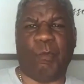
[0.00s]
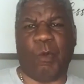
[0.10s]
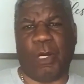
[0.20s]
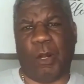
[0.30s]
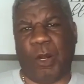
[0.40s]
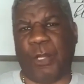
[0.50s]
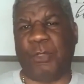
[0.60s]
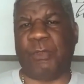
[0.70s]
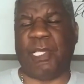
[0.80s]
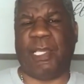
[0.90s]
What are
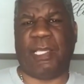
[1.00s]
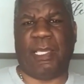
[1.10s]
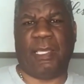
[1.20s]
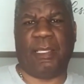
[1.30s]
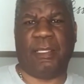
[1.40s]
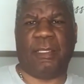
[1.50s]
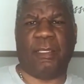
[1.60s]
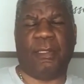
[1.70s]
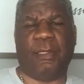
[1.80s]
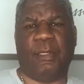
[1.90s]
you thinking?
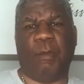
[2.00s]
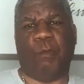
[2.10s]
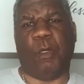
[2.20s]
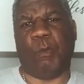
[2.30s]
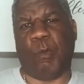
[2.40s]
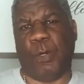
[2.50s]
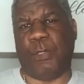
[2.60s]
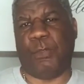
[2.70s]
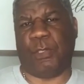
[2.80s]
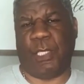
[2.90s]
What were
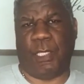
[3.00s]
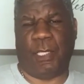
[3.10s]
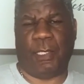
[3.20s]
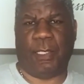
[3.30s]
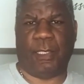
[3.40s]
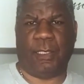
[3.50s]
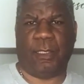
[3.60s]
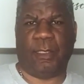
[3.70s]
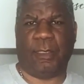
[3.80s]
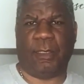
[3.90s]
you thinking?
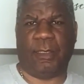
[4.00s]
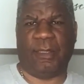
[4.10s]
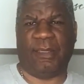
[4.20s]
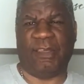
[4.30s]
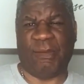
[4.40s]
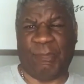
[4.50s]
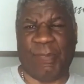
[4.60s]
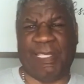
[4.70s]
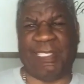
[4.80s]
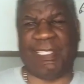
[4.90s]

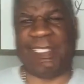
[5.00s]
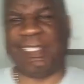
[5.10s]
Peace.